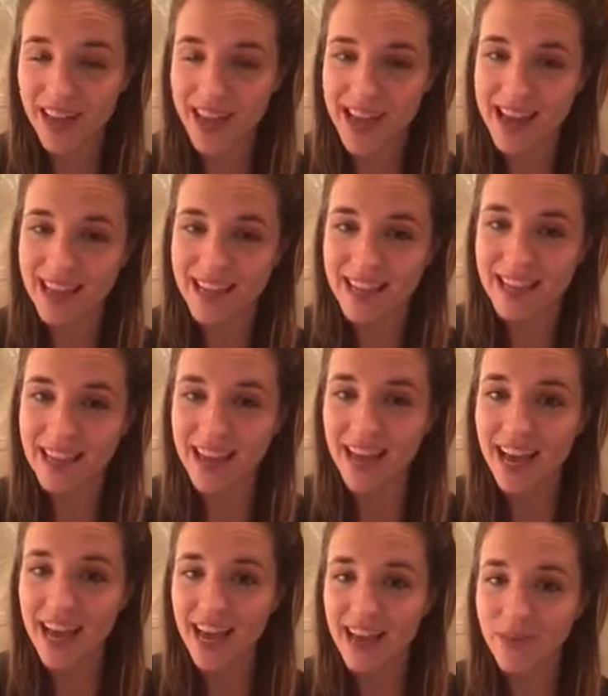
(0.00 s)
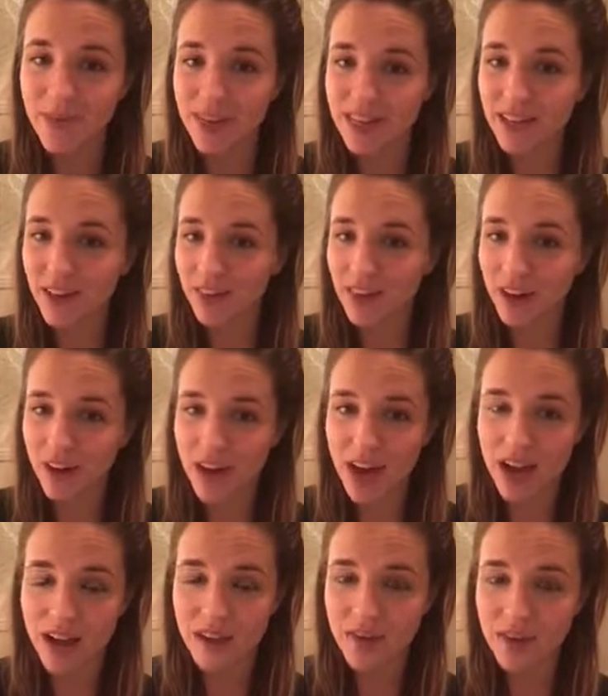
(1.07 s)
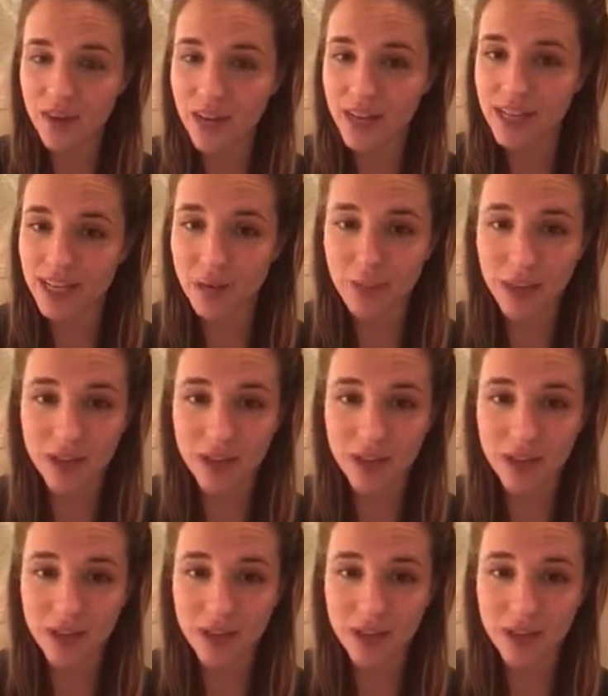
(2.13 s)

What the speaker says: and I no longer have crazy